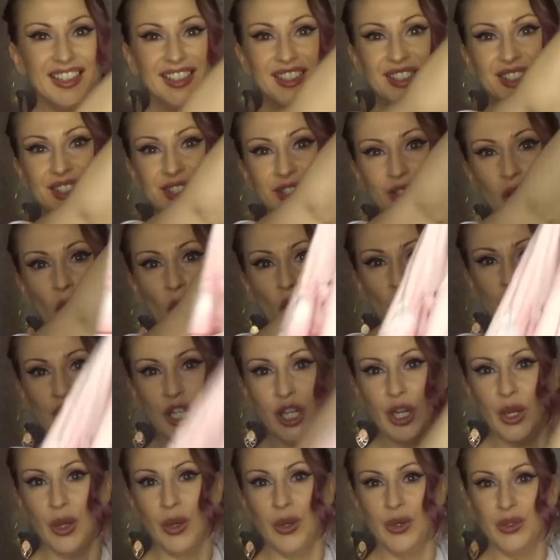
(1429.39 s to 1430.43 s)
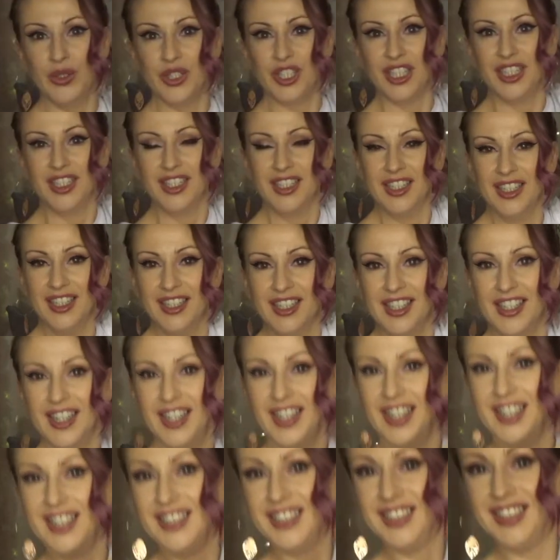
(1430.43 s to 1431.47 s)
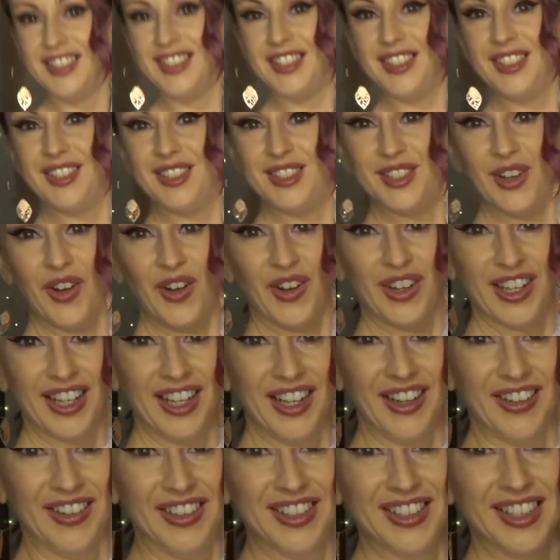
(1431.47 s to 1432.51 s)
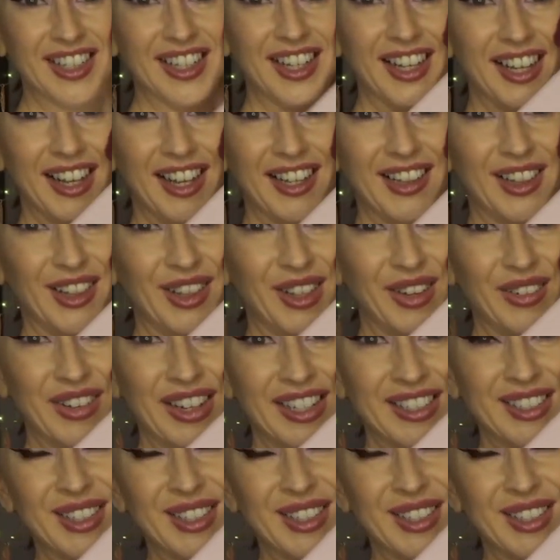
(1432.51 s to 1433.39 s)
So cute. So cute. I love it